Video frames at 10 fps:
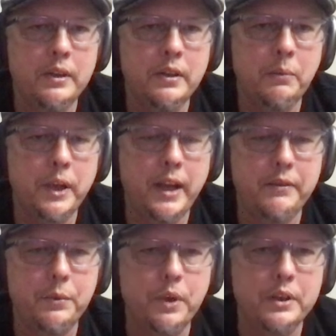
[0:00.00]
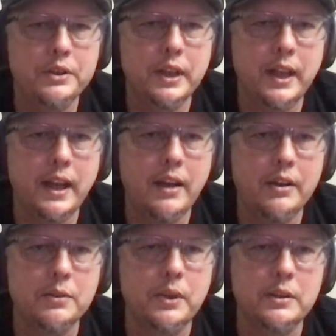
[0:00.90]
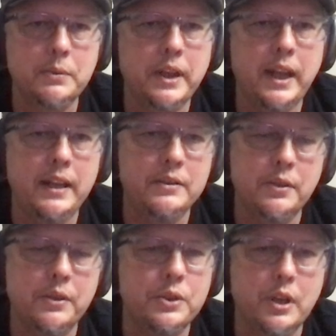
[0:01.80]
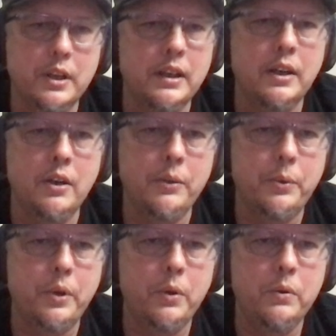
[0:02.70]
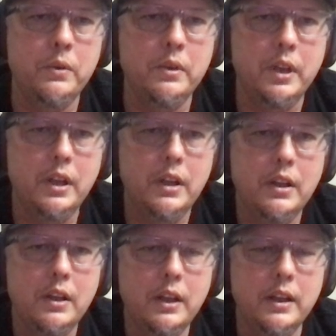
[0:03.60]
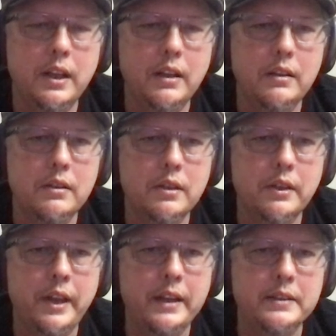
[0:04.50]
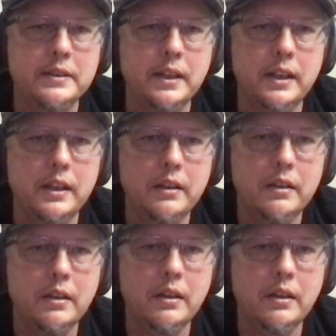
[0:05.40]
and then we have to rush to get out as quick as we can so the truck can get on the road and get to the next city.